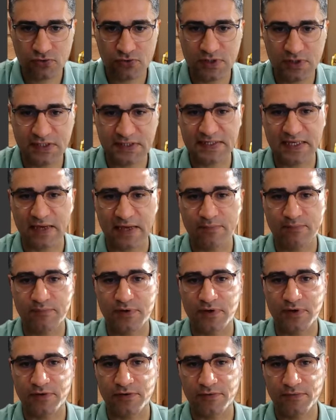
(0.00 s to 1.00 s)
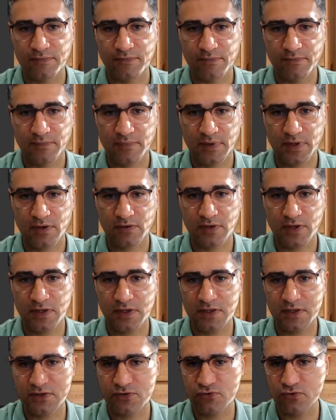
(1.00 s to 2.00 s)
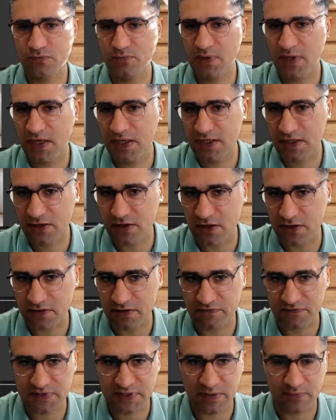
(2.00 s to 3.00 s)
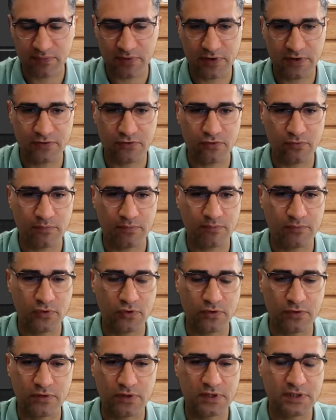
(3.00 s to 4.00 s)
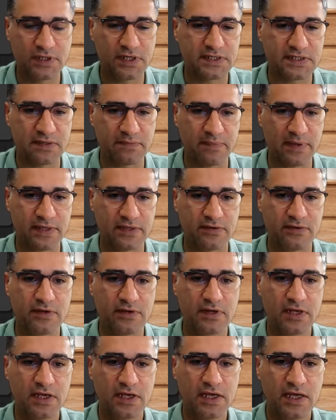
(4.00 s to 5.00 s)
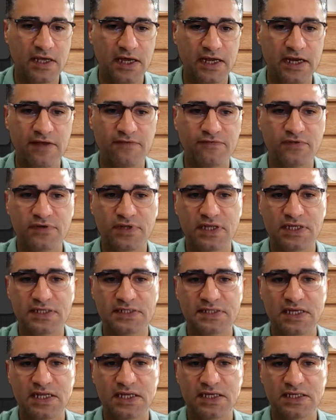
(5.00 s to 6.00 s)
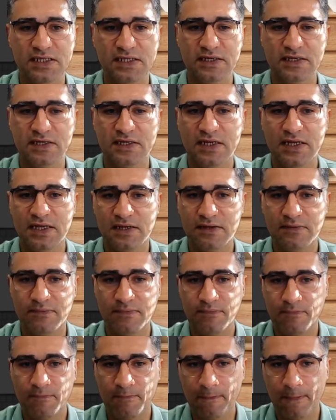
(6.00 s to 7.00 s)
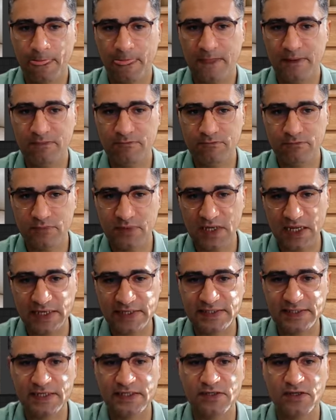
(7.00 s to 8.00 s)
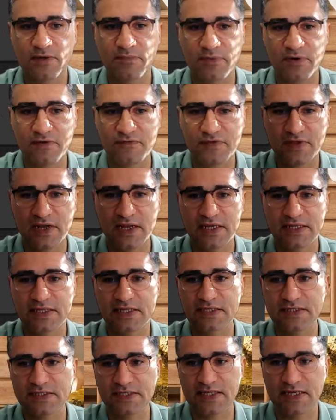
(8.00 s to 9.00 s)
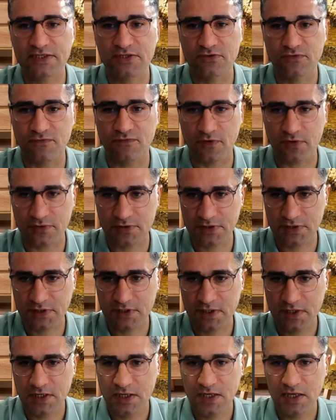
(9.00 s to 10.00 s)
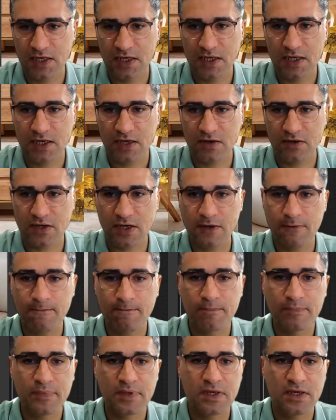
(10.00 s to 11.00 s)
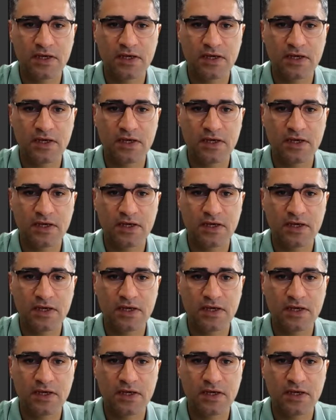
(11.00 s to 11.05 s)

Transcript: to the sampler. Okay, it could be any kind of sampler, no, it doesn't matter. And after that select the latent number of the latents that you want. Okay,